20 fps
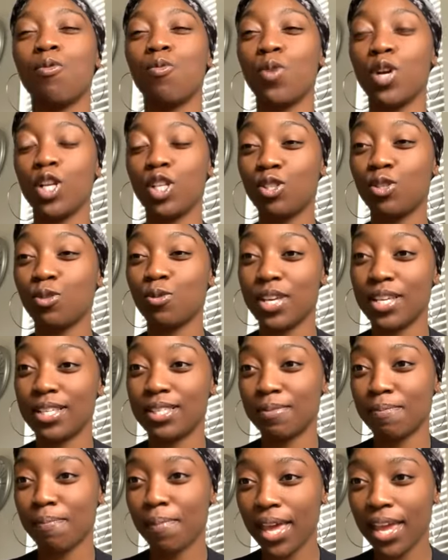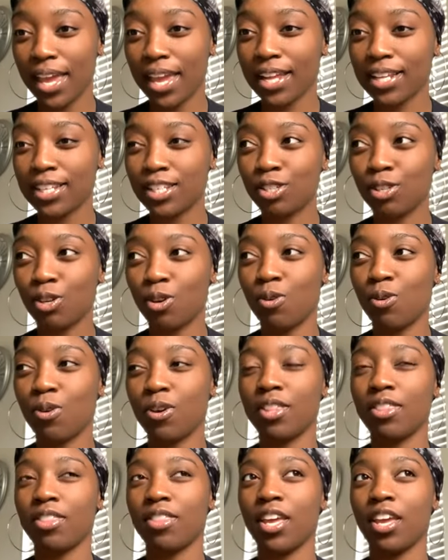what to expect
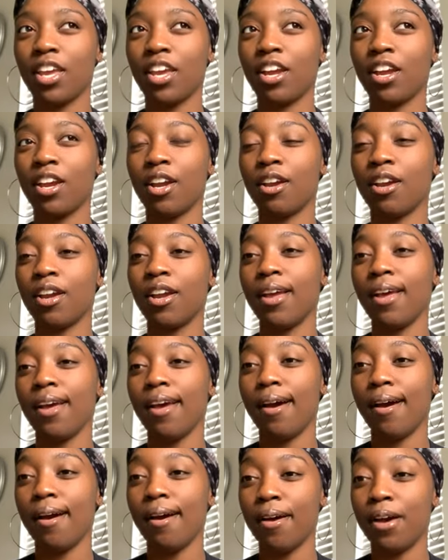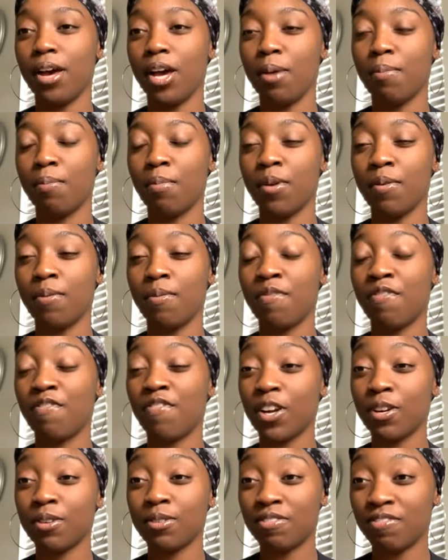on their
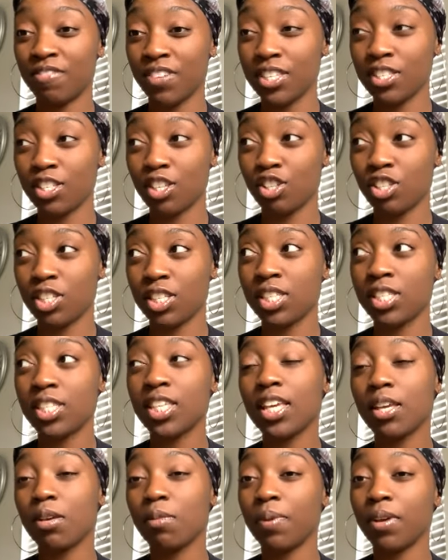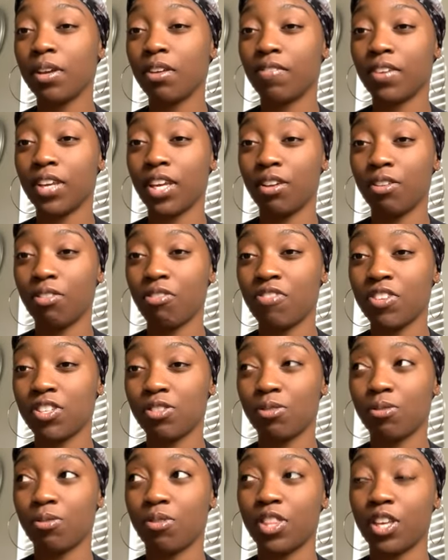first visit to see a pelvic health
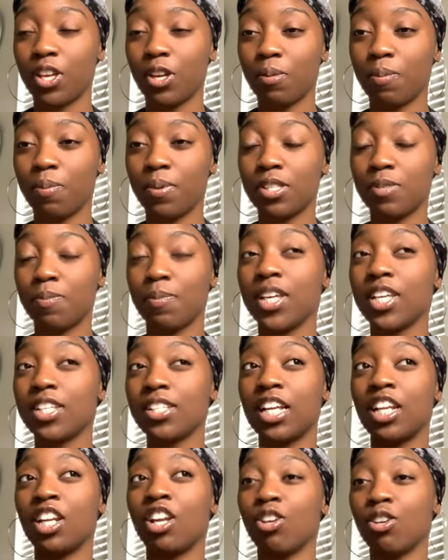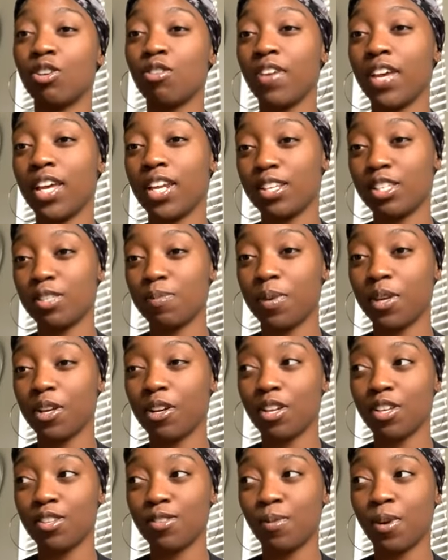physical therapist? Because I know you've had
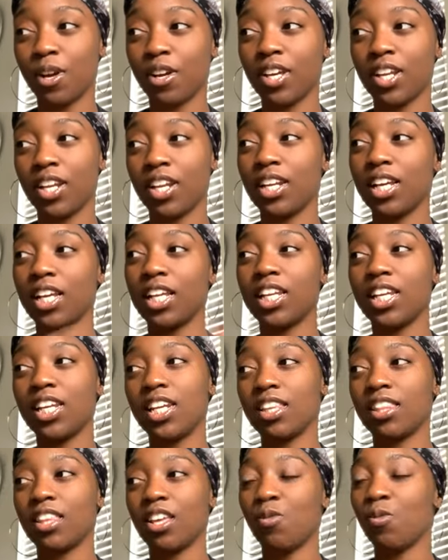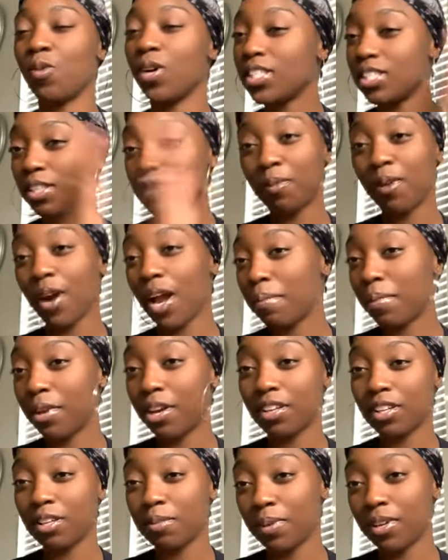experience working in a clinic that wasn't
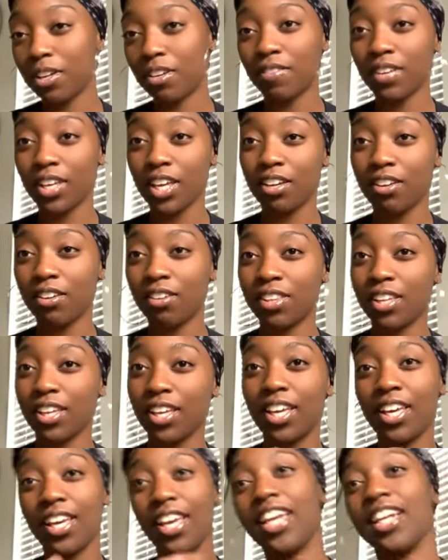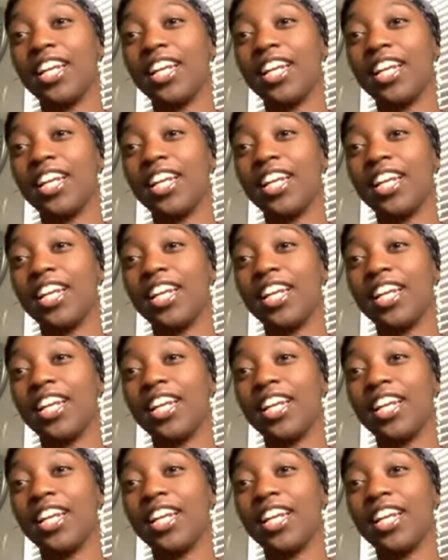primarily pelvic health, and